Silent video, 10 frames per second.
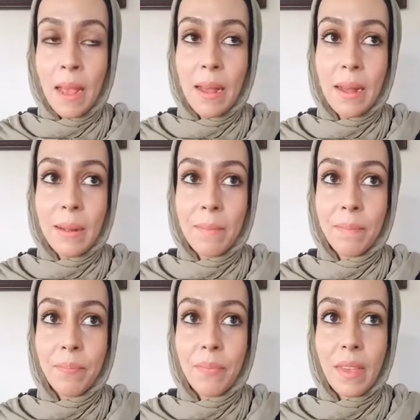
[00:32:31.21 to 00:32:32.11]

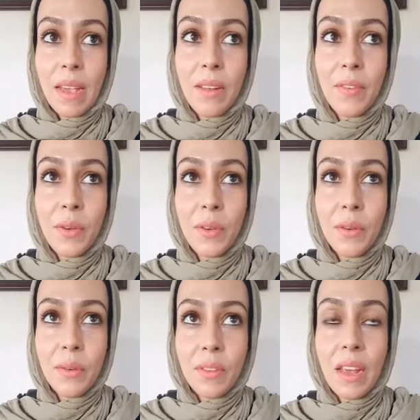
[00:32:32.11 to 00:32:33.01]
And if you
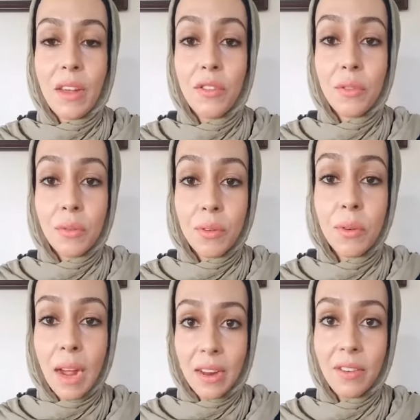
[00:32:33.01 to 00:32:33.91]
use a true
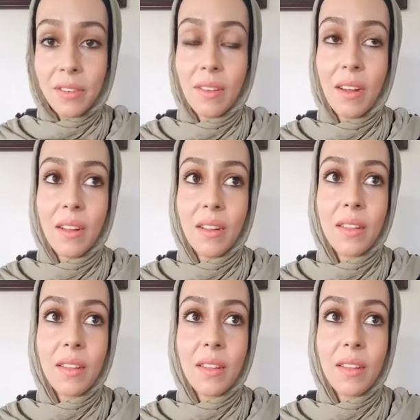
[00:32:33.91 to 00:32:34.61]
hydrosol,